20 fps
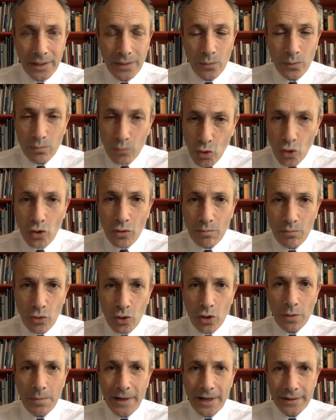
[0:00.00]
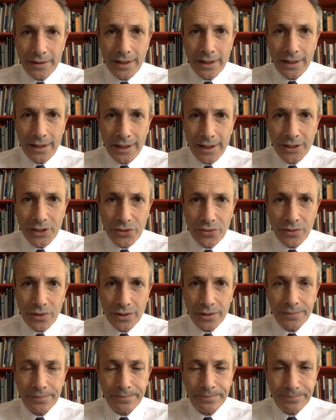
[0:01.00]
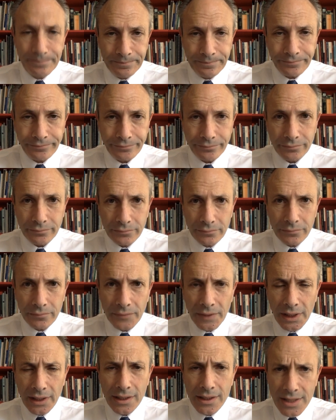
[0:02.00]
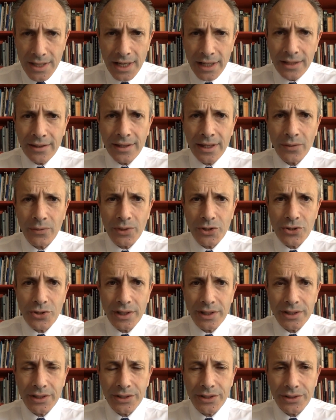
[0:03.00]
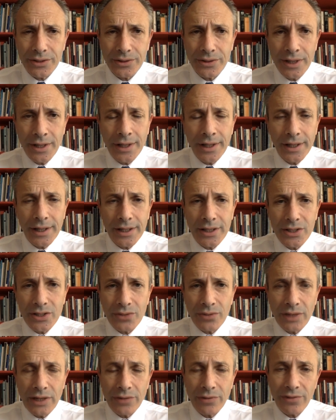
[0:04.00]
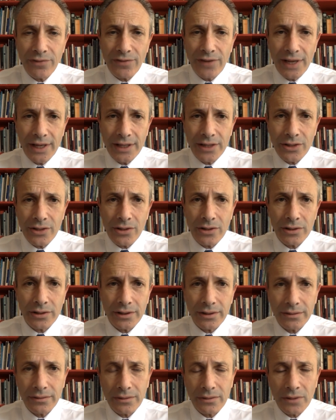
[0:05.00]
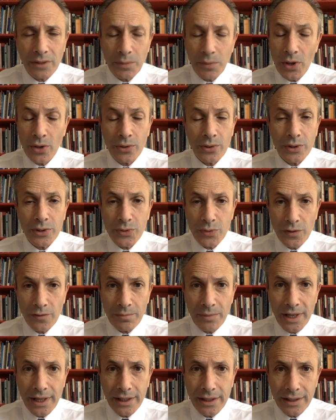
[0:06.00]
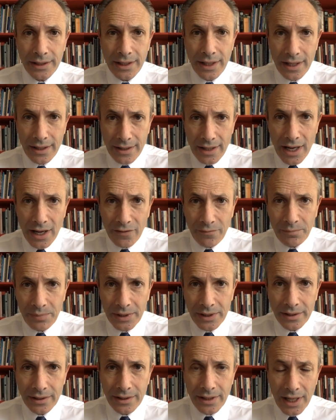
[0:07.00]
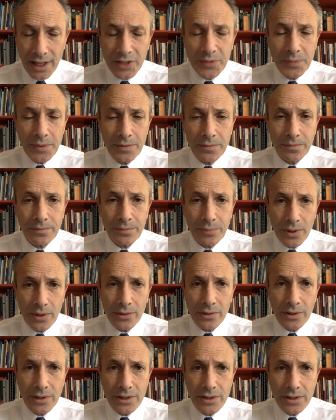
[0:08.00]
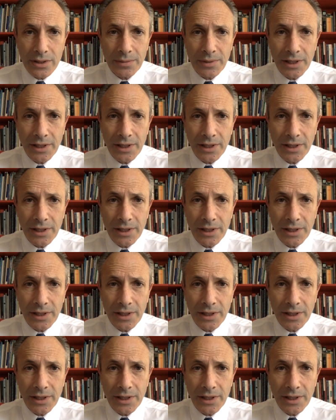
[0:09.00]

More about that later on. The second thing we're trying to do is to really reflect on the progress we've made. And there has been progress.